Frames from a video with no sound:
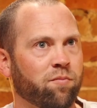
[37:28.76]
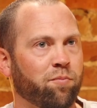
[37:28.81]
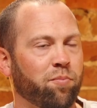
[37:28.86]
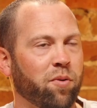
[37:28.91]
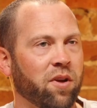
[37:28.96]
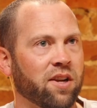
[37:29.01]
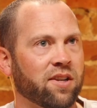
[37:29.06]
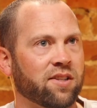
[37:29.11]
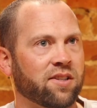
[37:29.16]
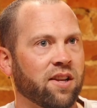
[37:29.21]

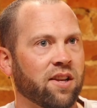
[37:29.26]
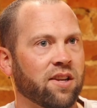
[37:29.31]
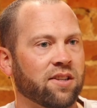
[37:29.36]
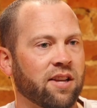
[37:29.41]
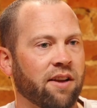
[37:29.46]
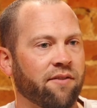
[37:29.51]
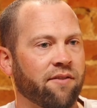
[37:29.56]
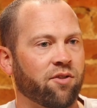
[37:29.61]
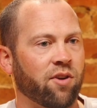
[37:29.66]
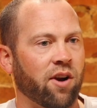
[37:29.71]
big cities
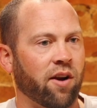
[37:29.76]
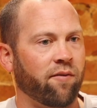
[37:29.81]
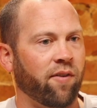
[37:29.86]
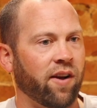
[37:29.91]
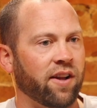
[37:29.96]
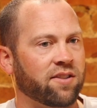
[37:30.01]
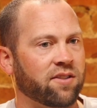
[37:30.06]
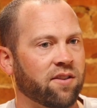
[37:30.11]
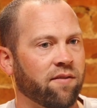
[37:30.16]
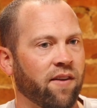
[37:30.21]
have direct
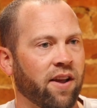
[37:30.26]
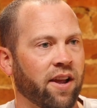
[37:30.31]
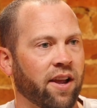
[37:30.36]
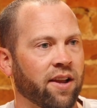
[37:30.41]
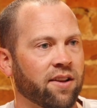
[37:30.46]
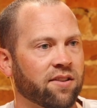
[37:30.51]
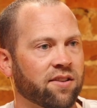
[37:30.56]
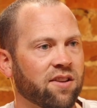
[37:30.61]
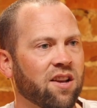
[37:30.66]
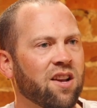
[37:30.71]
flights to
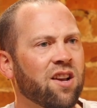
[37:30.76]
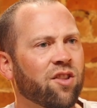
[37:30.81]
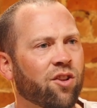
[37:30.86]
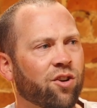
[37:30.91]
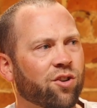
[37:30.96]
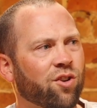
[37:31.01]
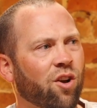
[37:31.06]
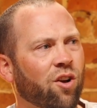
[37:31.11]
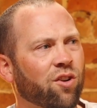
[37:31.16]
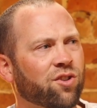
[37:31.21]
Vegas.
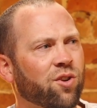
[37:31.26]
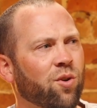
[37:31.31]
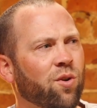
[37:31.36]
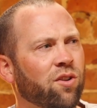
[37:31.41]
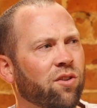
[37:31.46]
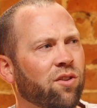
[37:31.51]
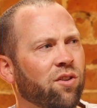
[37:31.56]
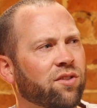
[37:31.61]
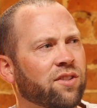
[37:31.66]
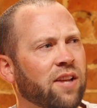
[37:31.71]
There's also a
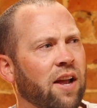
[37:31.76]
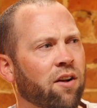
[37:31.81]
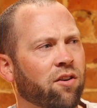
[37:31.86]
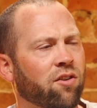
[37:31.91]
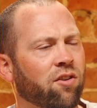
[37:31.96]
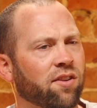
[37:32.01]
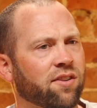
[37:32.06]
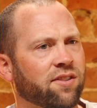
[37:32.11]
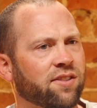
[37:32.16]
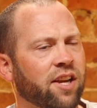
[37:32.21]
little town
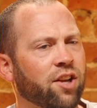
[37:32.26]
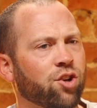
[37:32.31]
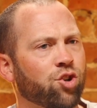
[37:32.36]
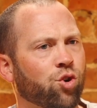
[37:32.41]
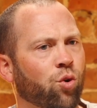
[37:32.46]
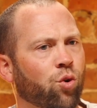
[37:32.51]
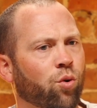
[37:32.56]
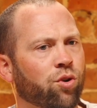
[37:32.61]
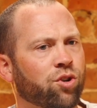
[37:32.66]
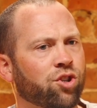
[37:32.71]
called St.
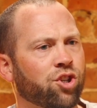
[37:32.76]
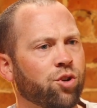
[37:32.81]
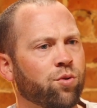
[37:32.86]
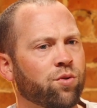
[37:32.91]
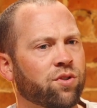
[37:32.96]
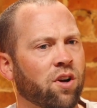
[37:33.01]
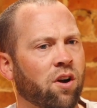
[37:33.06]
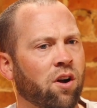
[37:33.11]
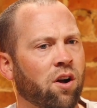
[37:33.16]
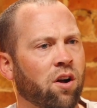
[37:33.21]
George,
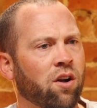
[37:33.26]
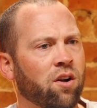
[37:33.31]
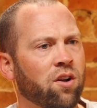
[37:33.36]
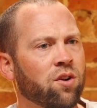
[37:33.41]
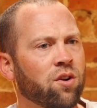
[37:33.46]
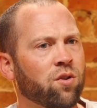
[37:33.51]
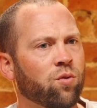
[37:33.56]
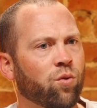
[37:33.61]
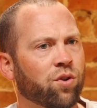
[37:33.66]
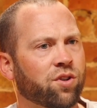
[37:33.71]
Utah,
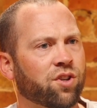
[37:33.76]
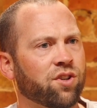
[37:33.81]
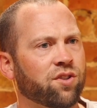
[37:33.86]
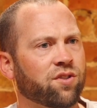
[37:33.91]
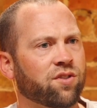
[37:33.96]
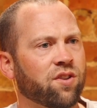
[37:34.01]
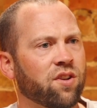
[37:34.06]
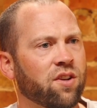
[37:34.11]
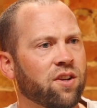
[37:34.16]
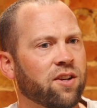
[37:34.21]
which
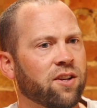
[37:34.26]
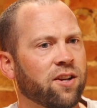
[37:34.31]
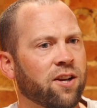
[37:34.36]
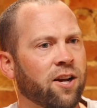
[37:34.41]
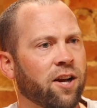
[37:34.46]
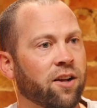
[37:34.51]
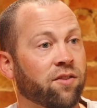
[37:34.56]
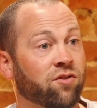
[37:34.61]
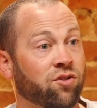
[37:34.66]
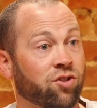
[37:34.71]
is
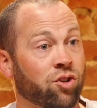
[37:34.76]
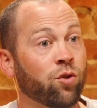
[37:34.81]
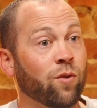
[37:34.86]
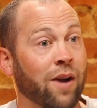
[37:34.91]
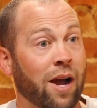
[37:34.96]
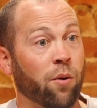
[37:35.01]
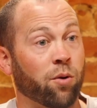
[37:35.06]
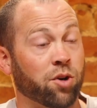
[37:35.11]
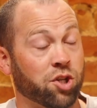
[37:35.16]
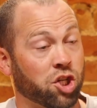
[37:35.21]
2
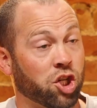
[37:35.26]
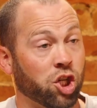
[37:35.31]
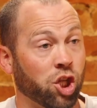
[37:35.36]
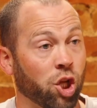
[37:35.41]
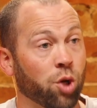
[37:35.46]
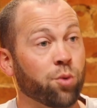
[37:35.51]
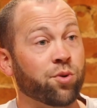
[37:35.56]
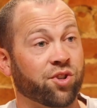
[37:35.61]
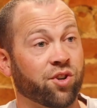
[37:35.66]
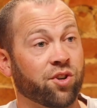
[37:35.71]
hours
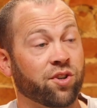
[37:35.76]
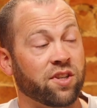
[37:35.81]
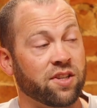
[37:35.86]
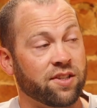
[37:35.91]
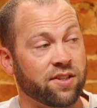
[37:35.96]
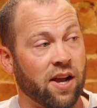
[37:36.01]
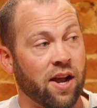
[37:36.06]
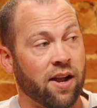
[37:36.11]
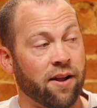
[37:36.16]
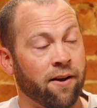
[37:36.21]
closer to
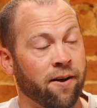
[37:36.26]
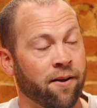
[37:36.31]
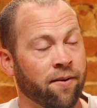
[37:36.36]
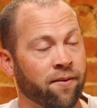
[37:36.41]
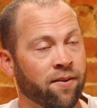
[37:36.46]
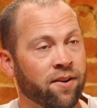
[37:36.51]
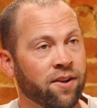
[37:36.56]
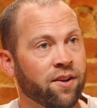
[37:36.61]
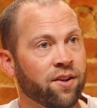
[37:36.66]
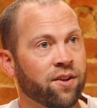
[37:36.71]
Zion.
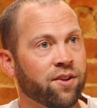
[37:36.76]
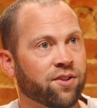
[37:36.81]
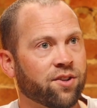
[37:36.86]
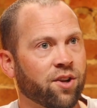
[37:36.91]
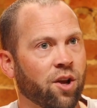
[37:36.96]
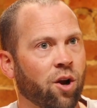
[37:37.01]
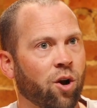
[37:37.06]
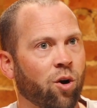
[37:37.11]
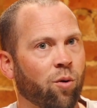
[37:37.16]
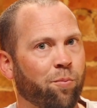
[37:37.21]

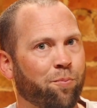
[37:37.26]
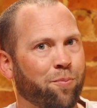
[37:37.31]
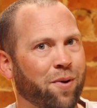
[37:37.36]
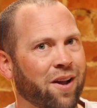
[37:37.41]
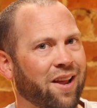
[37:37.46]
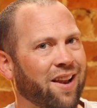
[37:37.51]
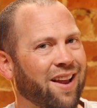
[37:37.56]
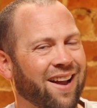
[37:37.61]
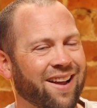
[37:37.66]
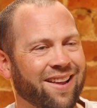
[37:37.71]
So,
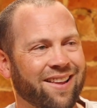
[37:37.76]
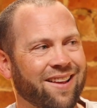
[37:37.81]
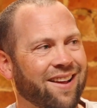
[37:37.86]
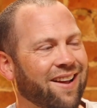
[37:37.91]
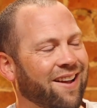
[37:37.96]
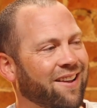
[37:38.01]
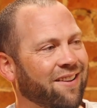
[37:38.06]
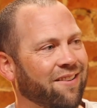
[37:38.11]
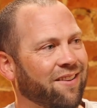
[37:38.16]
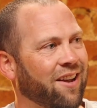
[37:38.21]
but
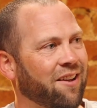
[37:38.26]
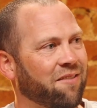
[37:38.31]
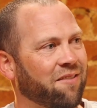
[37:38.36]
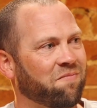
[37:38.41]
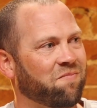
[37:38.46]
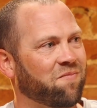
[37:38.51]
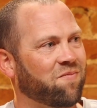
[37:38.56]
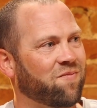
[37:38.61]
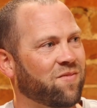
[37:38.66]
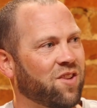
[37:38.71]
I
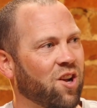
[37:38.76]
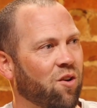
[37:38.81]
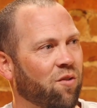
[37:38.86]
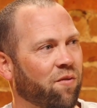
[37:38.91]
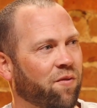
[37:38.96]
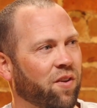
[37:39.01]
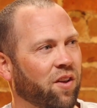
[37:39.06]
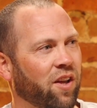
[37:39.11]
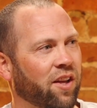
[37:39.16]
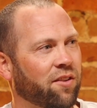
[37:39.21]
don't
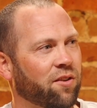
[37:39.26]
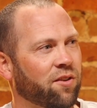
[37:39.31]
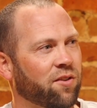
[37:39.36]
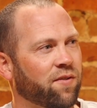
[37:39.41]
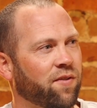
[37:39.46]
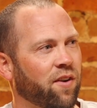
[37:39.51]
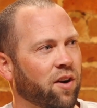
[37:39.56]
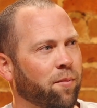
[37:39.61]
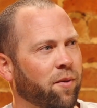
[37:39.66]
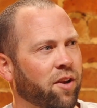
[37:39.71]
feel like there's
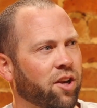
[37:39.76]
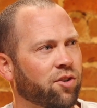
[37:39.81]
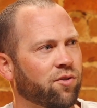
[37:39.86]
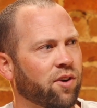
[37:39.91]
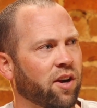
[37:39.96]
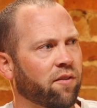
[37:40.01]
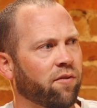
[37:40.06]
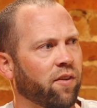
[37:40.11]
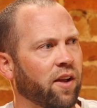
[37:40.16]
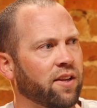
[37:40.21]
very many
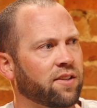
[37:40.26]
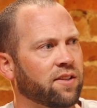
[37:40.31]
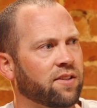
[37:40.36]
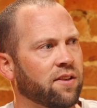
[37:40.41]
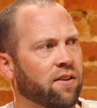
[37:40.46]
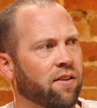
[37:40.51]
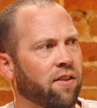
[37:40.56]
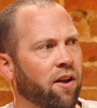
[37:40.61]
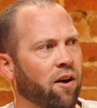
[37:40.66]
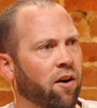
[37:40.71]
direct flights
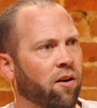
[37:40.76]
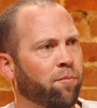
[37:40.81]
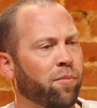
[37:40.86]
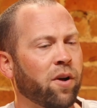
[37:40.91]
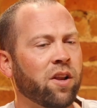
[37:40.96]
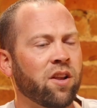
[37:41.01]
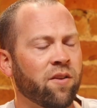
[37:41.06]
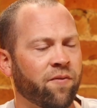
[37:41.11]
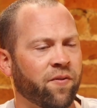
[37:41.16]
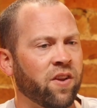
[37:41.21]
into there.
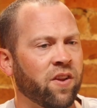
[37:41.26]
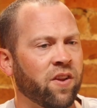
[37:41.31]
But if